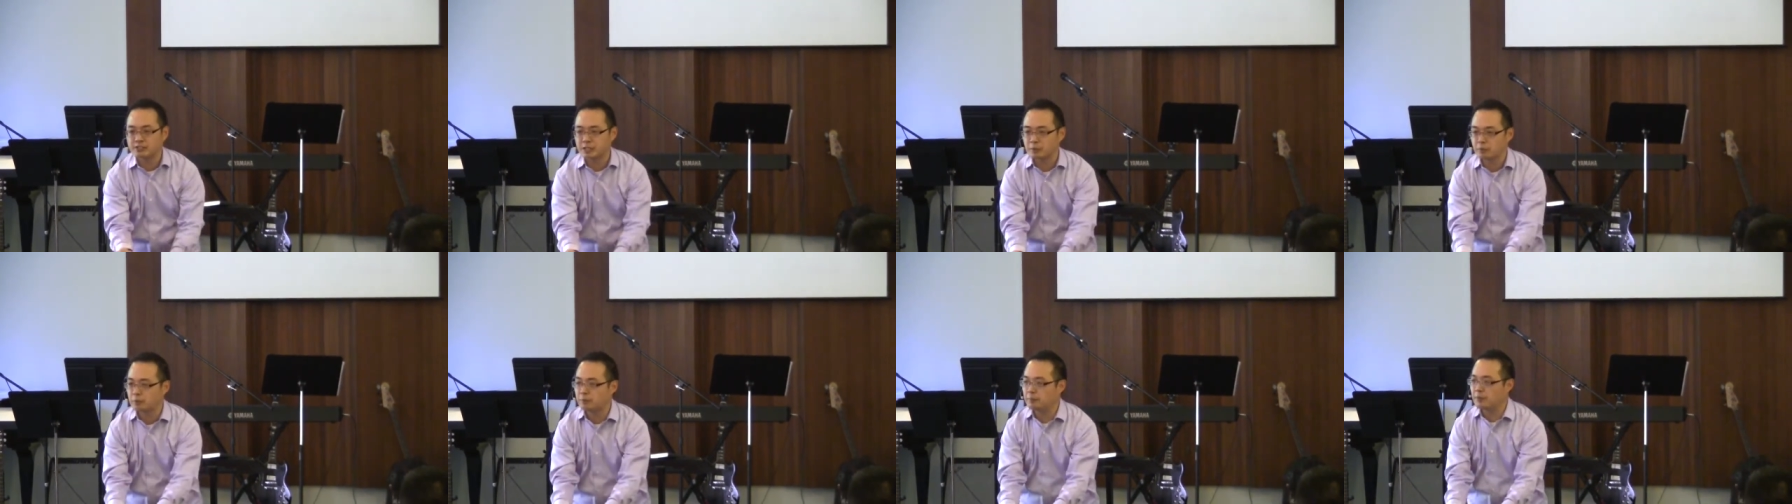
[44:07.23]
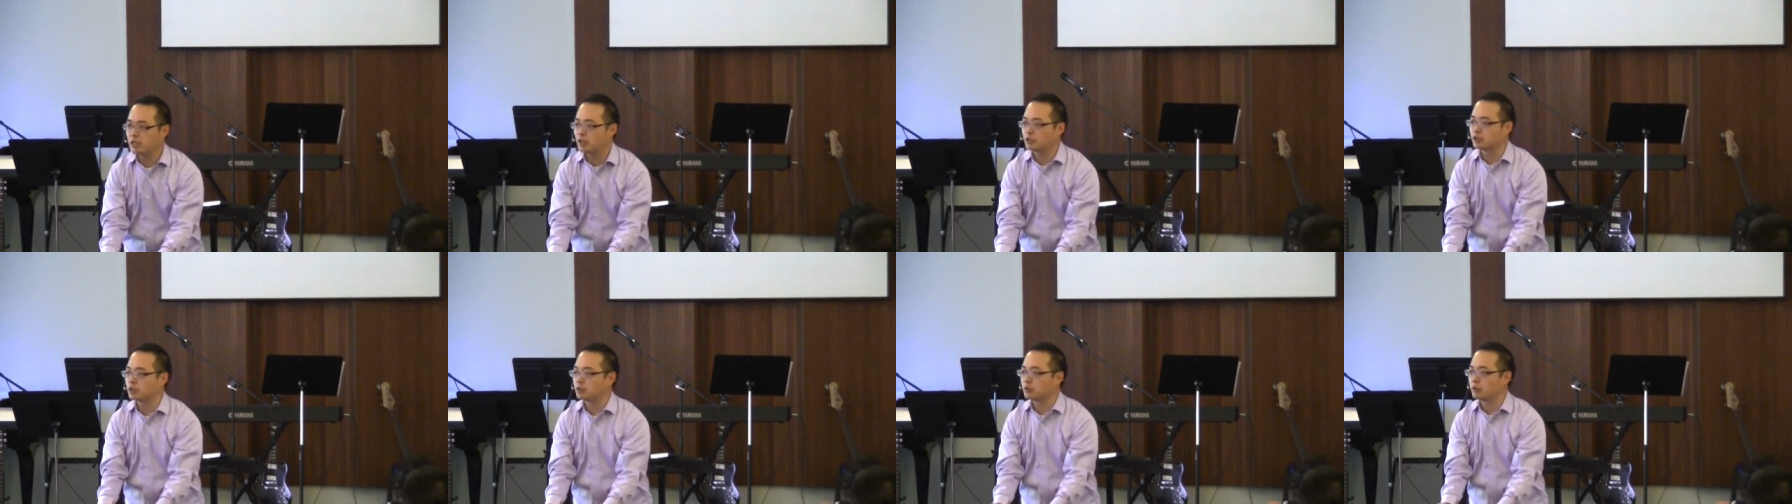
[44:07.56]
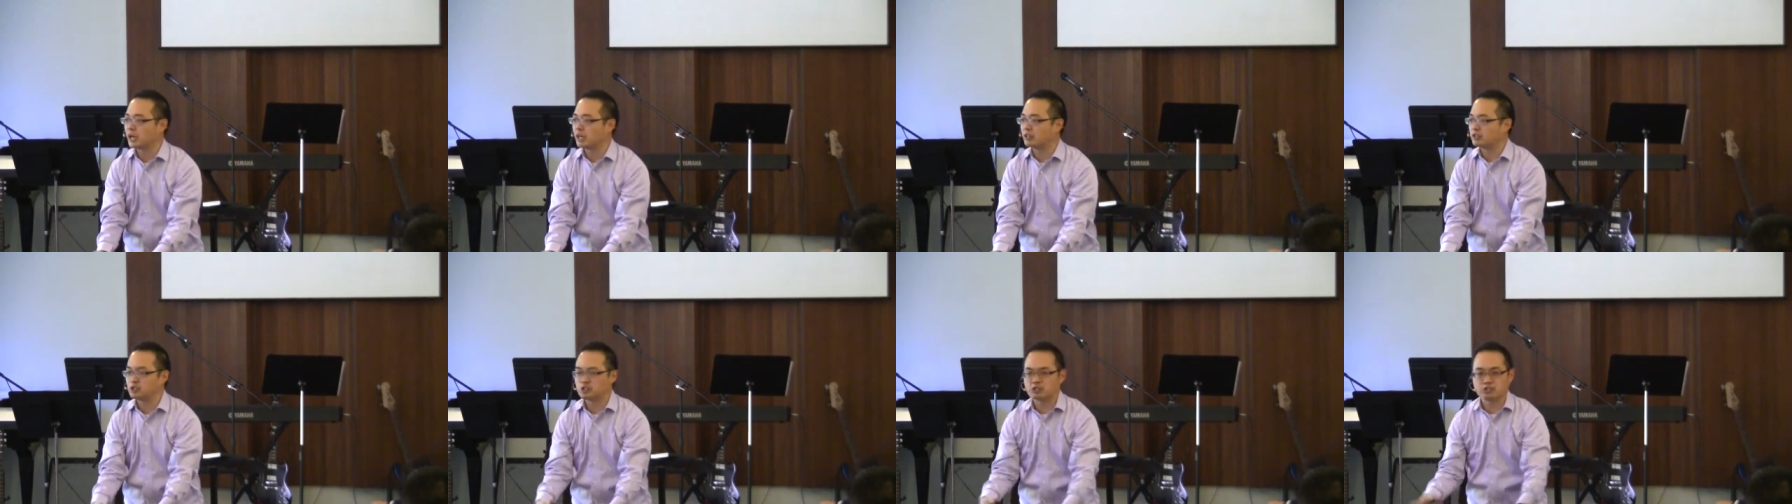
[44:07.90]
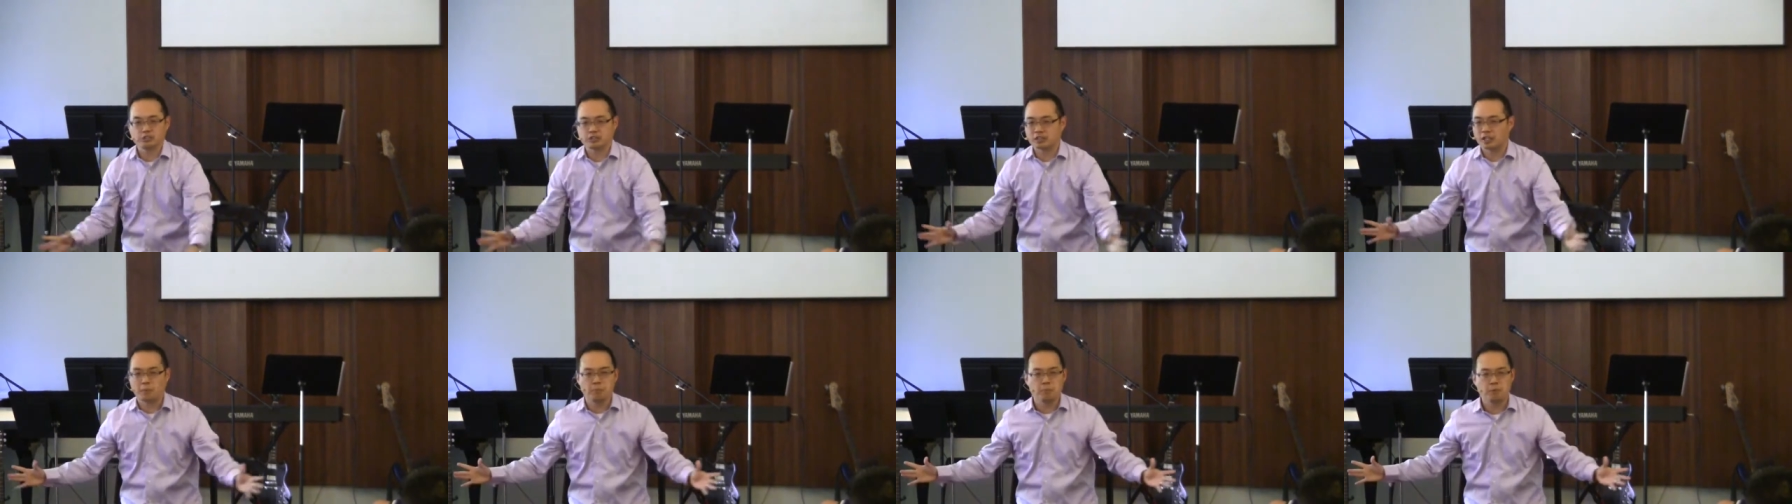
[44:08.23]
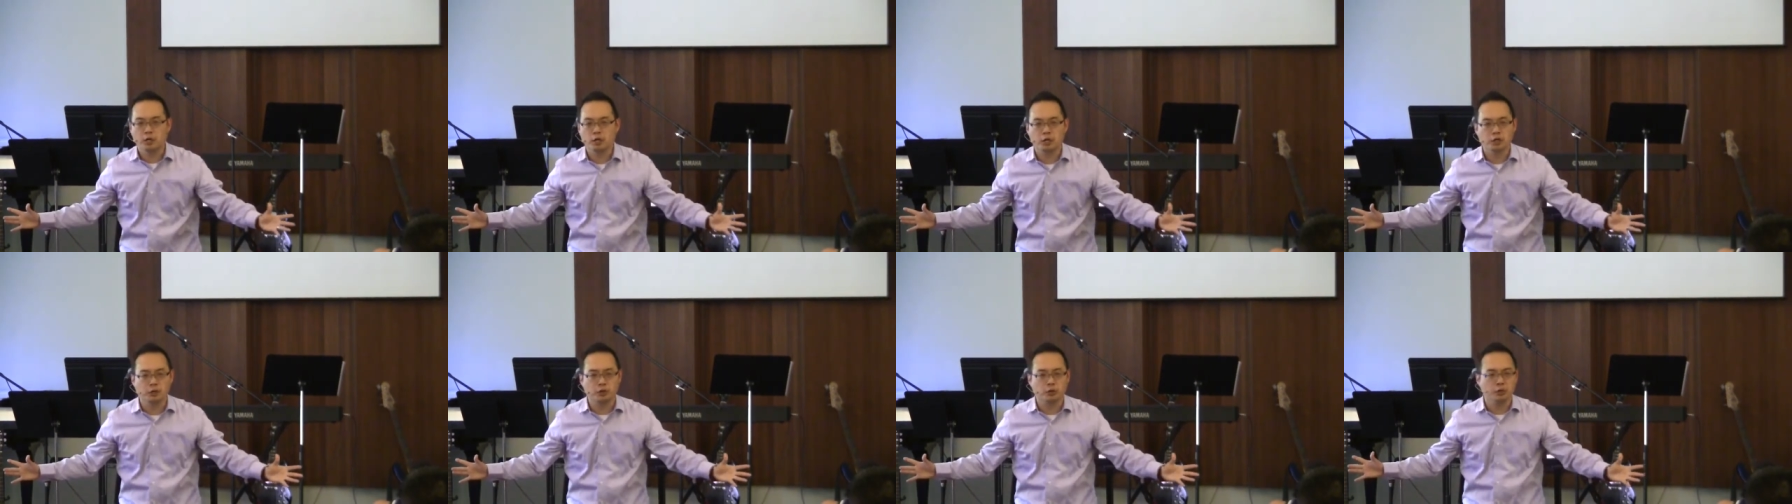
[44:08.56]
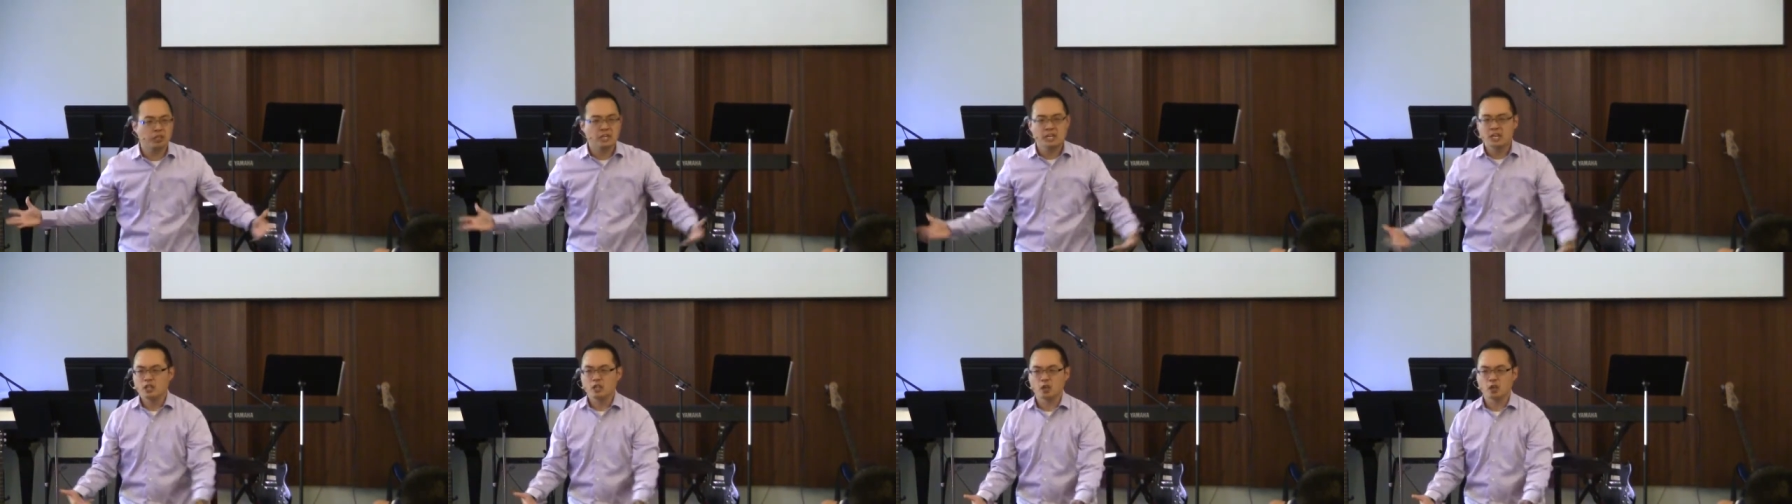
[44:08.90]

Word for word: that would be on the ground, just a miracle.